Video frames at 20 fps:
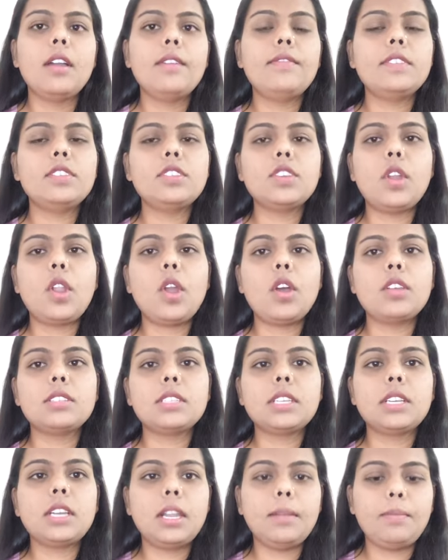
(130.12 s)

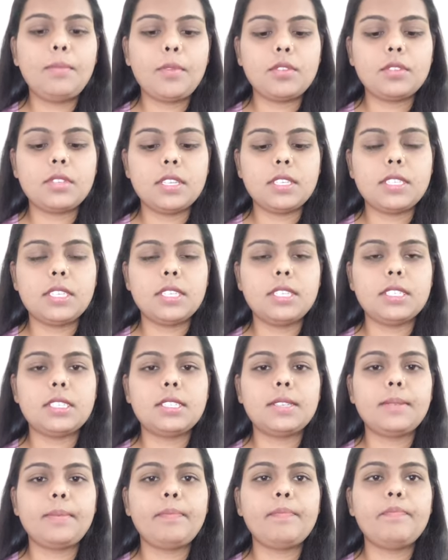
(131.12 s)
physiological
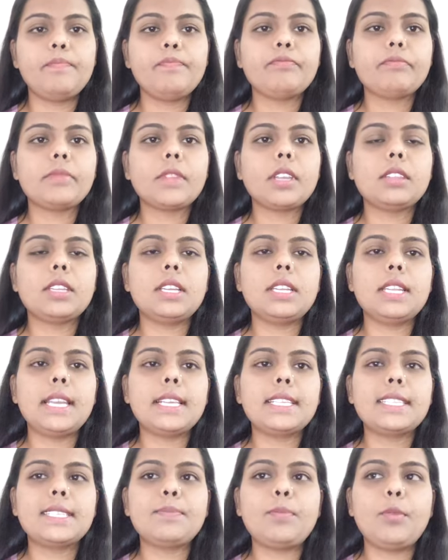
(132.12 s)
processes. The
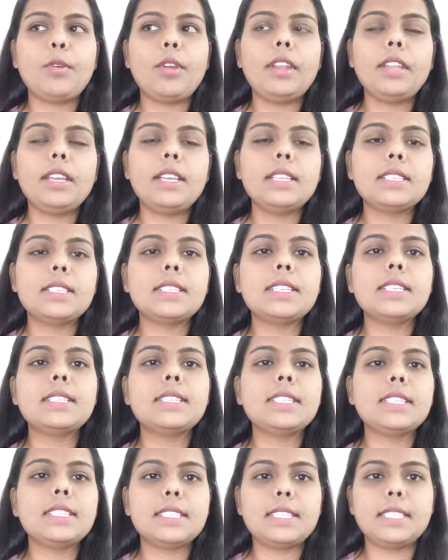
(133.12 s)
next point is the
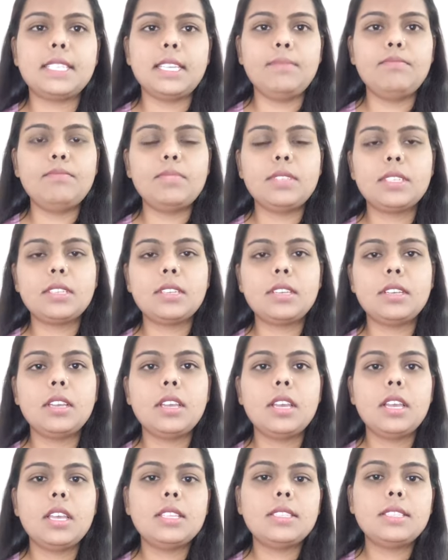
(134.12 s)
systems.
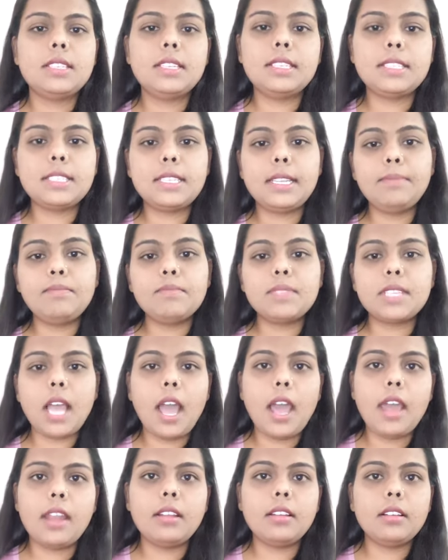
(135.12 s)
Systems
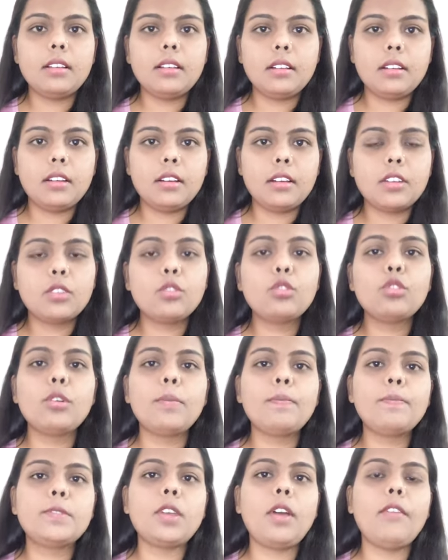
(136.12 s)
are
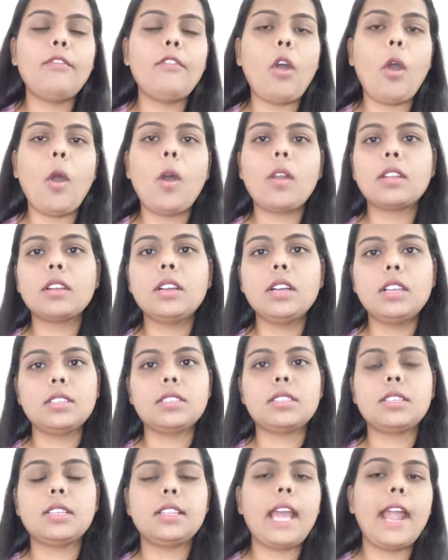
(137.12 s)
groups of
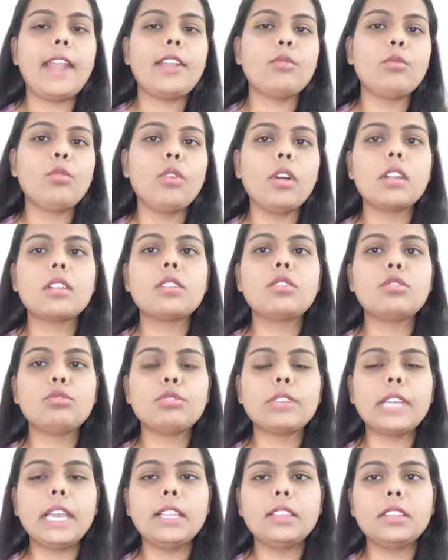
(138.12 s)
organs that work
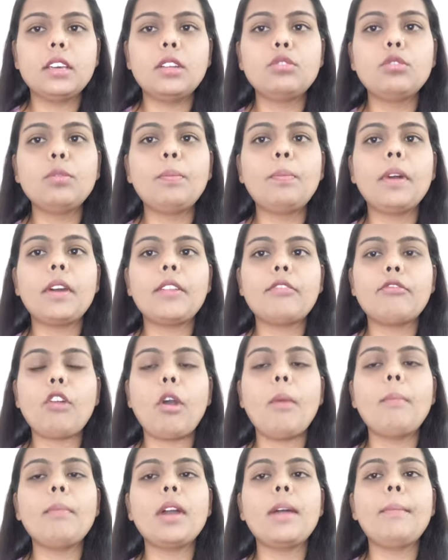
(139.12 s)
together to
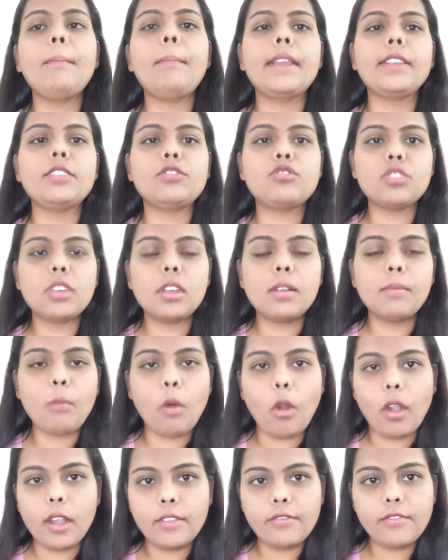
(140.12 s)
perform a major
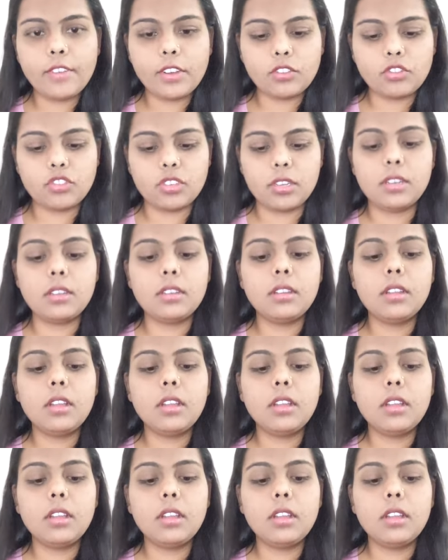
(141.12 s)
body function.